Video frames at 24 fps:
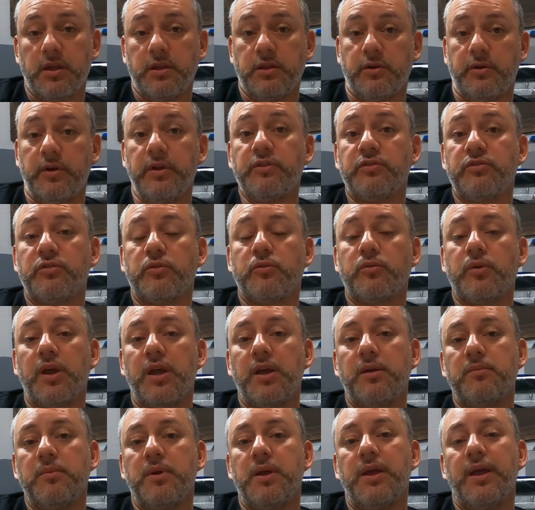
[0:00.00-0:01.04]
their
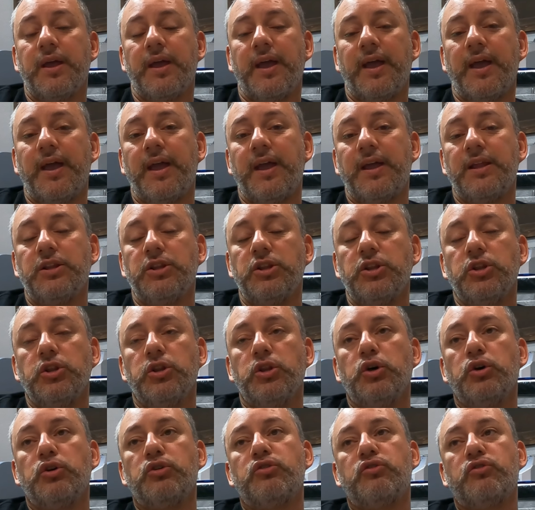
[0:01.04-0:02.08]
Instagram, and
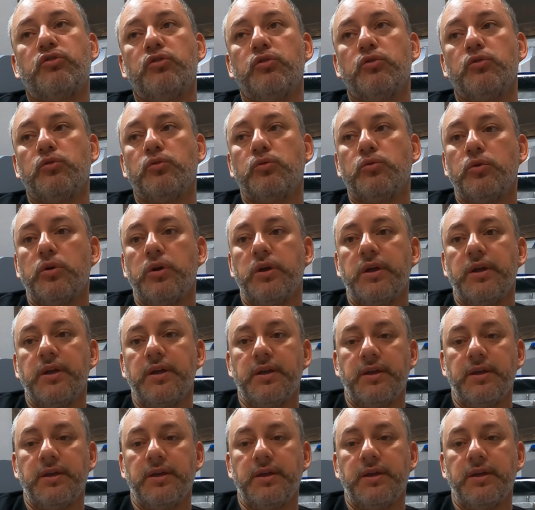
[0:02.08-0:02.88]
look to